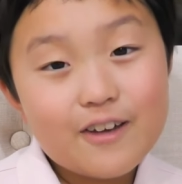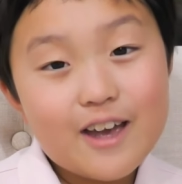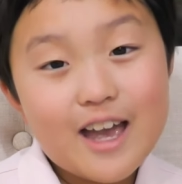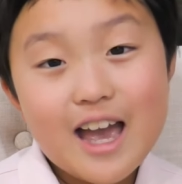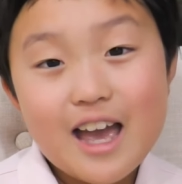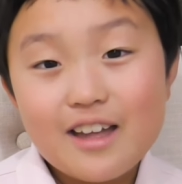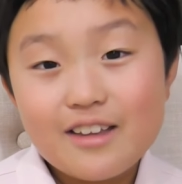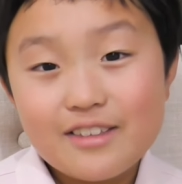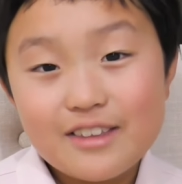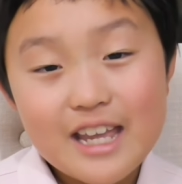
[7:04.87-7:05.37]

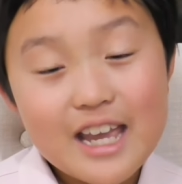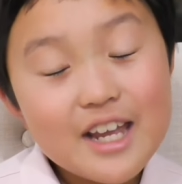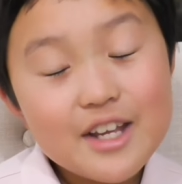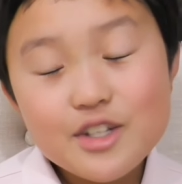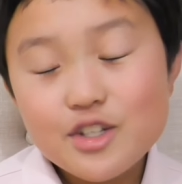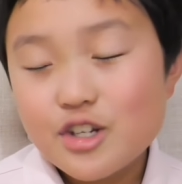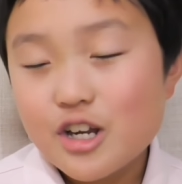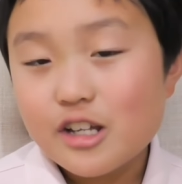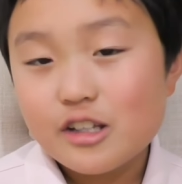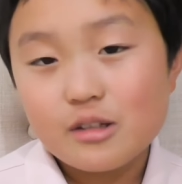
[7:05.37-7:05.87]
ha
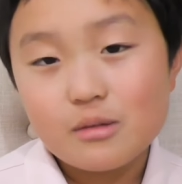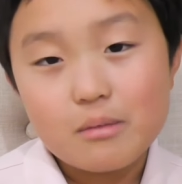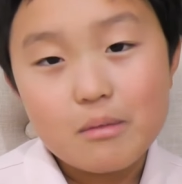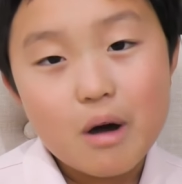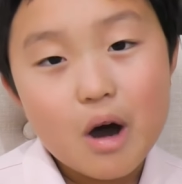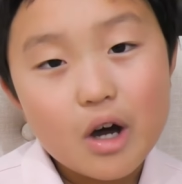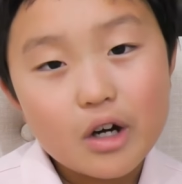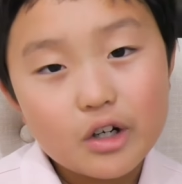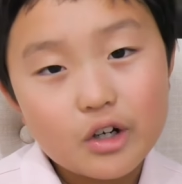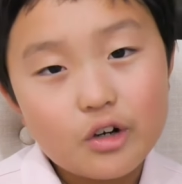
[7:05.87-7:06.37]
nature has a
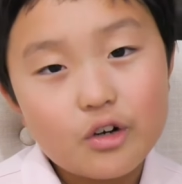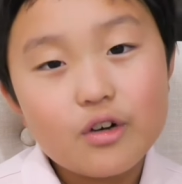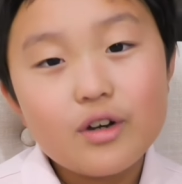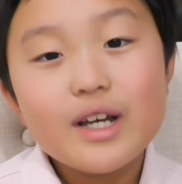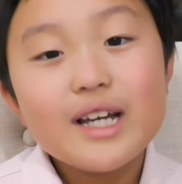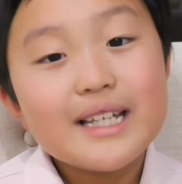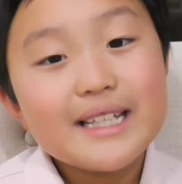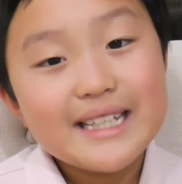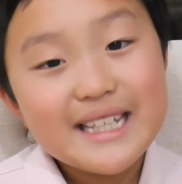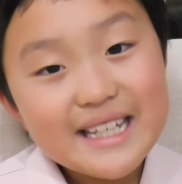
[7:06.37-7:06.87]
motto,
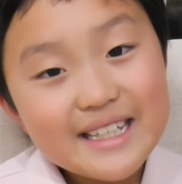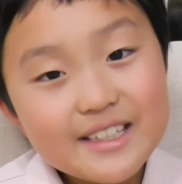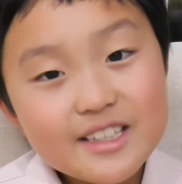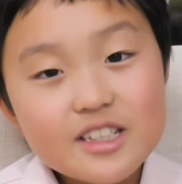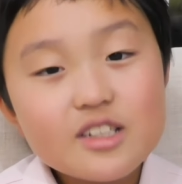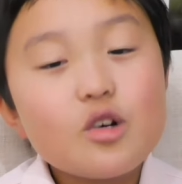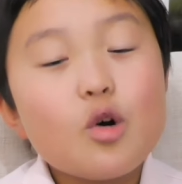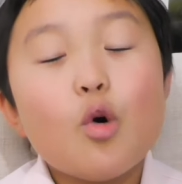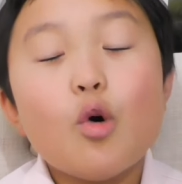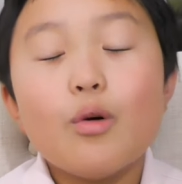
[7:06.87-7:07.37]

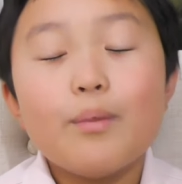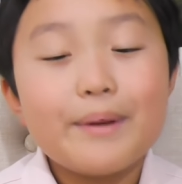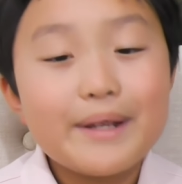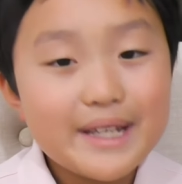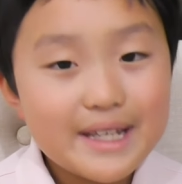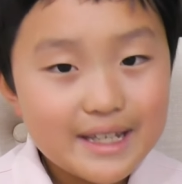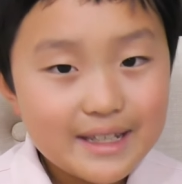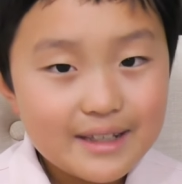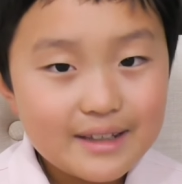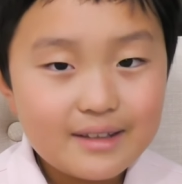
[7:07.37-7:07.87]
eat or be
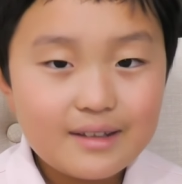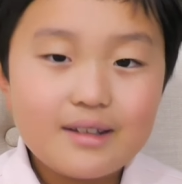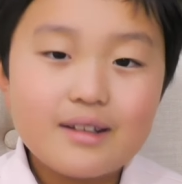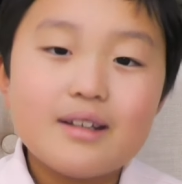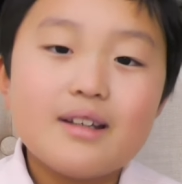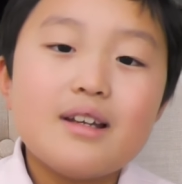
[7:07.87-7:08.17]
eaten.